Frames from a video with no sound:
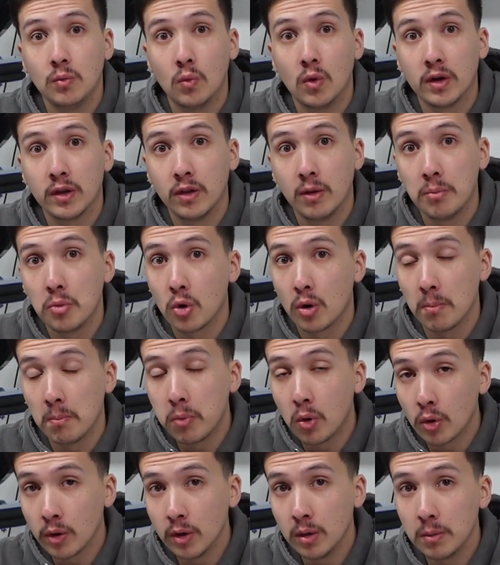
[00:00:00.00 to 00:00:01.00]
one of the more
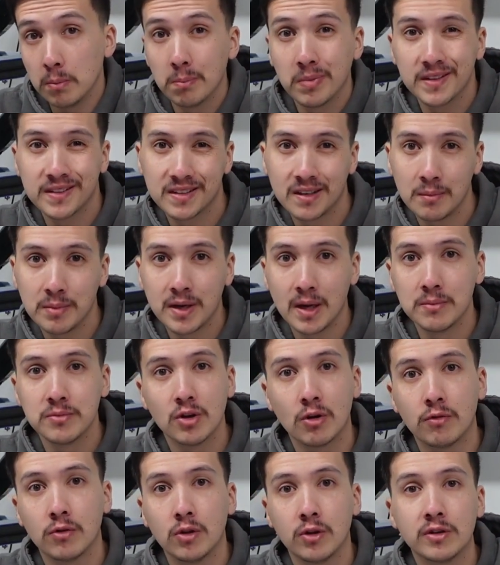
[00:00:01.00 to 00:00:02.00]
important, but sometimes
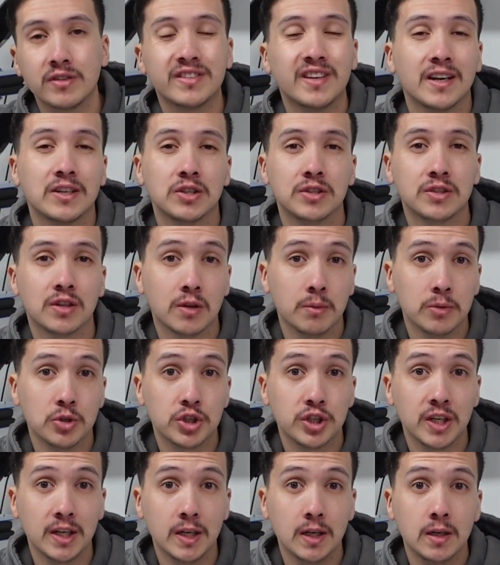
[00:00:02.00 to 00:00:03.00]
overlooked sections of the
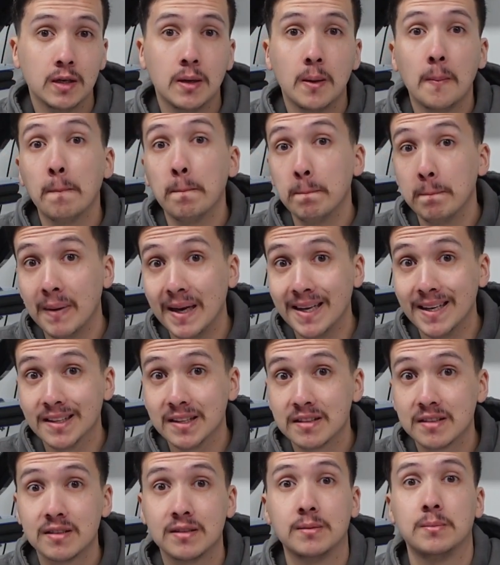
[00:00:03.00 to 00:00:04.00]
machine:
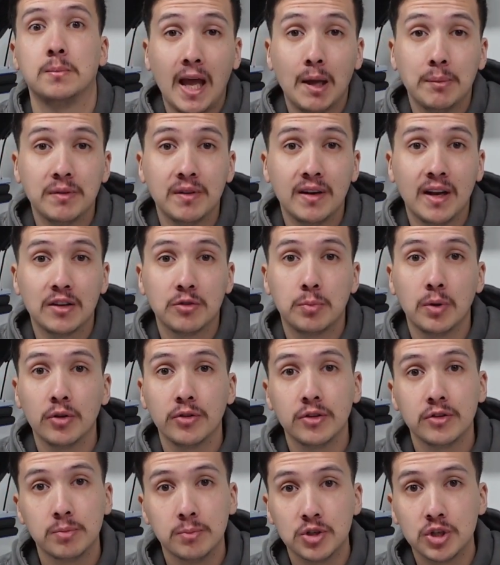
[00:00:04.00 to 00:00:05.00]
maintenance. Epson has built
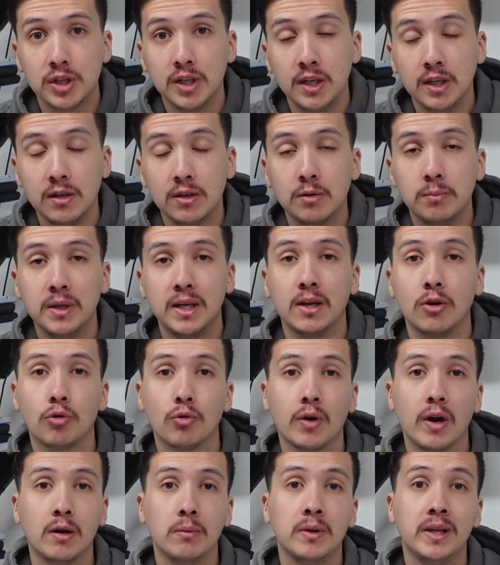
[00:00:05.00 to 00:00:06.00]
this machine to be
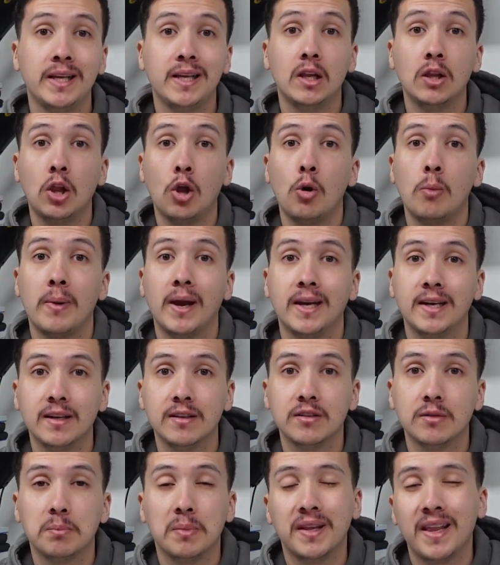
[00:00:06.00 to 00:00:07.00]
incredibly low
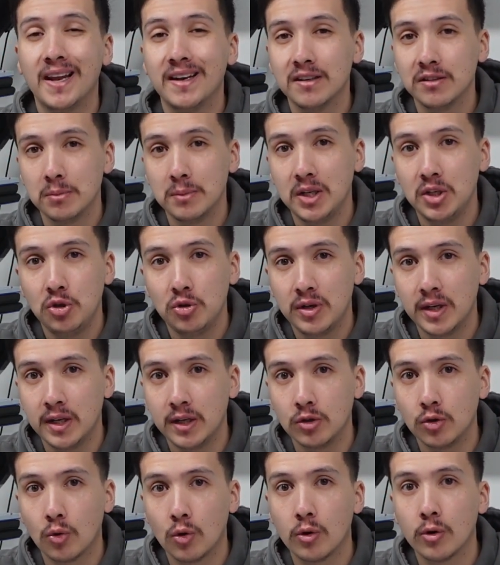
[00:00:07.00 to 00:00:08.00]
maintenance, but that doesn't mean you can
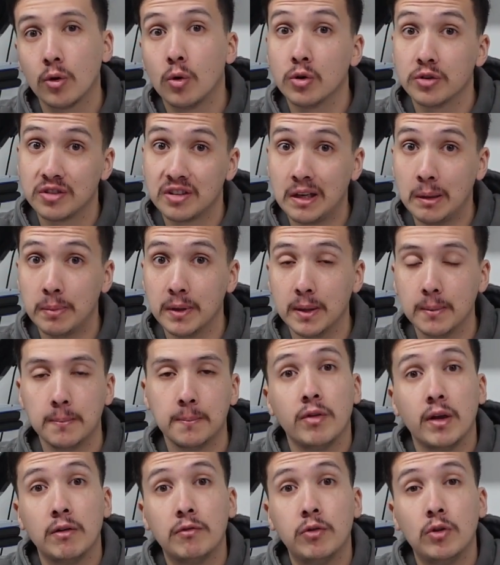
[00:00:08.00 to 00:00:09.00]
ignore or skip it.
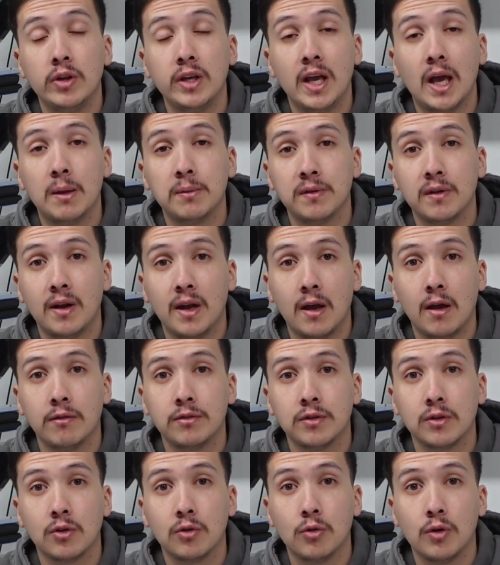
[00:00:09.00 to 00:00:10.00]
Thankfully, Epson
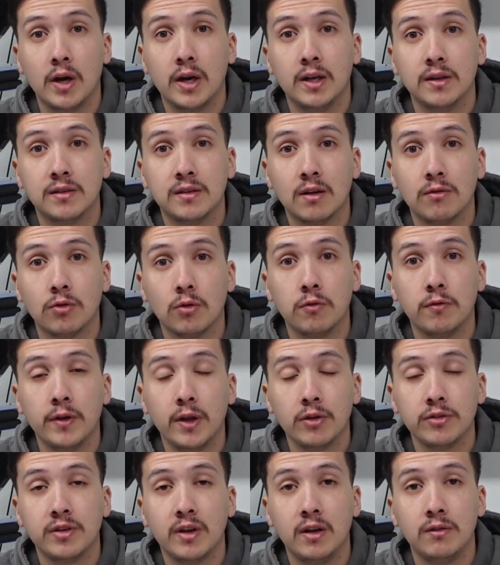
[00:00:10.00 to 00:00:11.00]
has created several
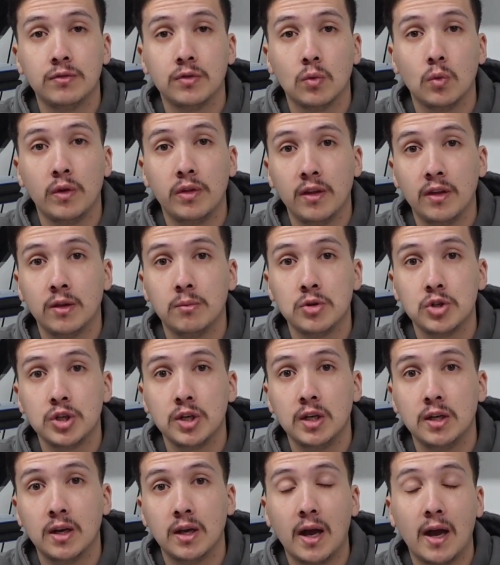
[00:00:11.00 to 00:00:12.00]
fail-safes within the
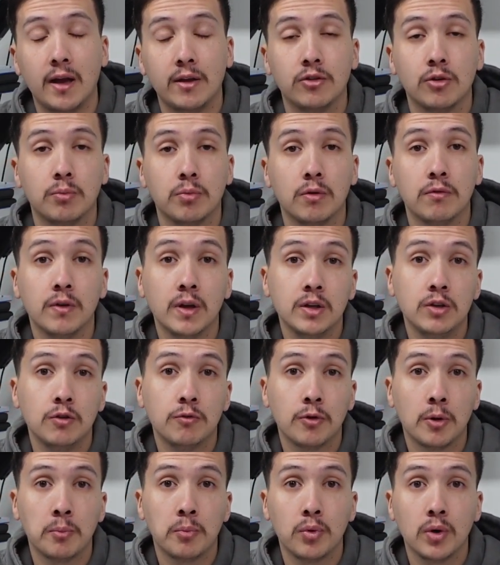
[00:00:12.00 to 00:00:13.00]
machine to either prevent you
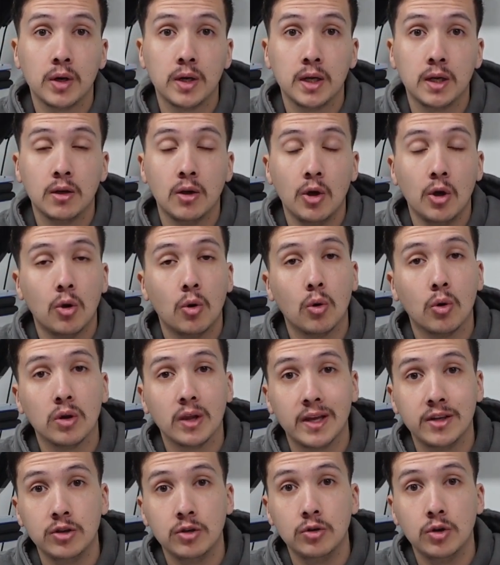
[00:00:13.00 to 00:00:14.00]
from printing or
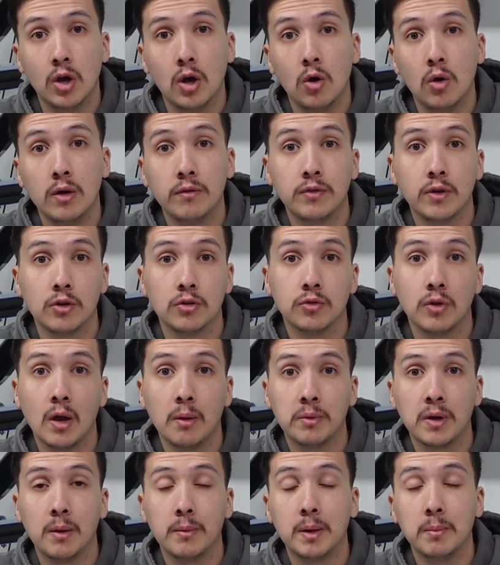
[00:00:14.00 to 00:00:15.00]
let you know if there's
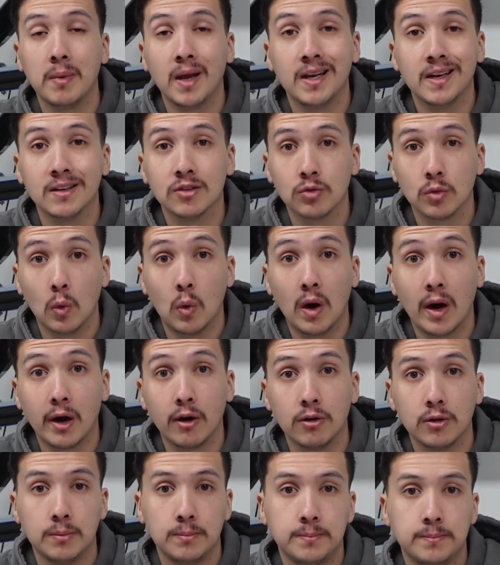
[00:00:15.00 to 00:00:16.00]
upcoming maintenance
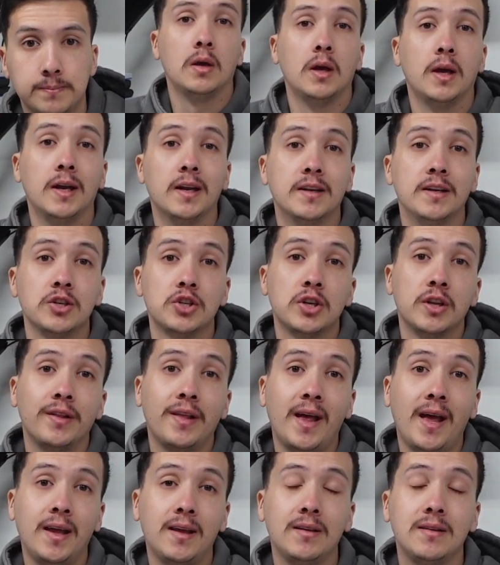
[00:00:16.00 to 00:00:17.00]
required. In addition to
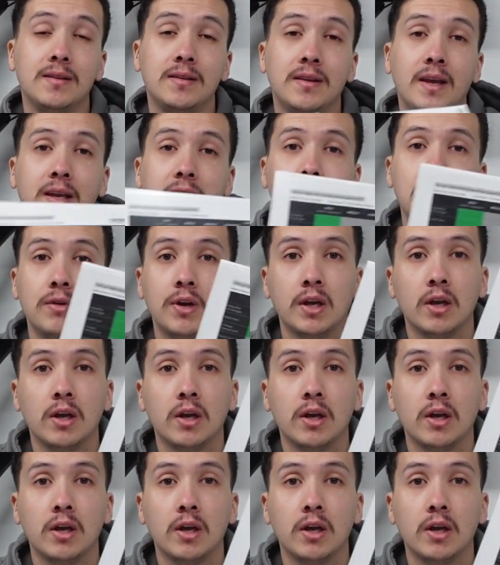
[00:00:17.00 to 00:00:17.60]
that, they even